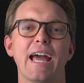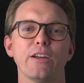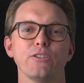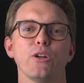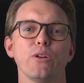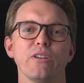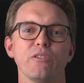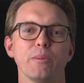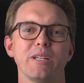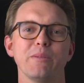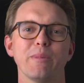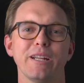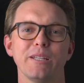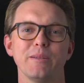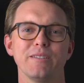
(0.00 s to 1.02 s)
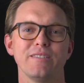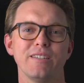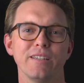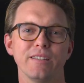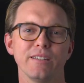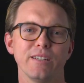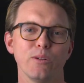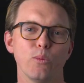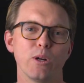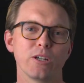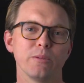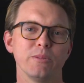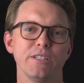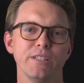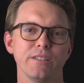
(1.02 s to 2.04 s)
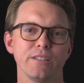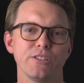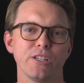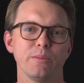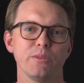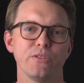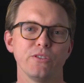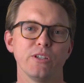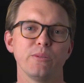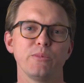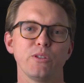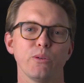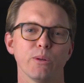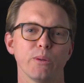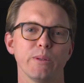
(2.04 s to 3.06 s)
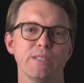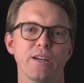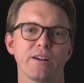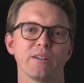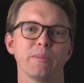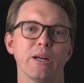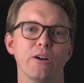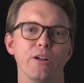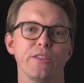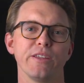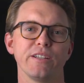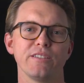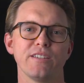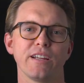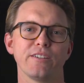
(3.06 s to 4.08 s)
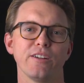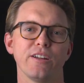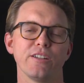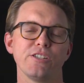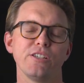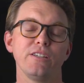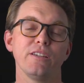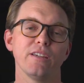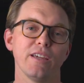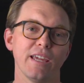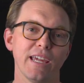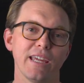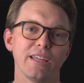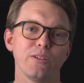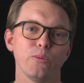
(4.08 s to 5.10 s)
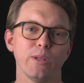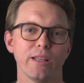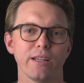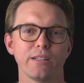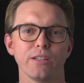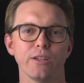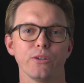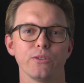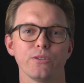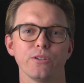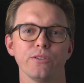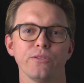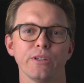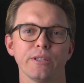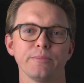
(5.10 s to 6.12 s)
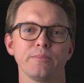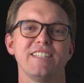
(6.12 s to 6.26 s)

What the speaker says: How's it going, everybody? My name is Dylan, and welcome to Dylan James Films, where we talk about all things technology, and we like to go surfing.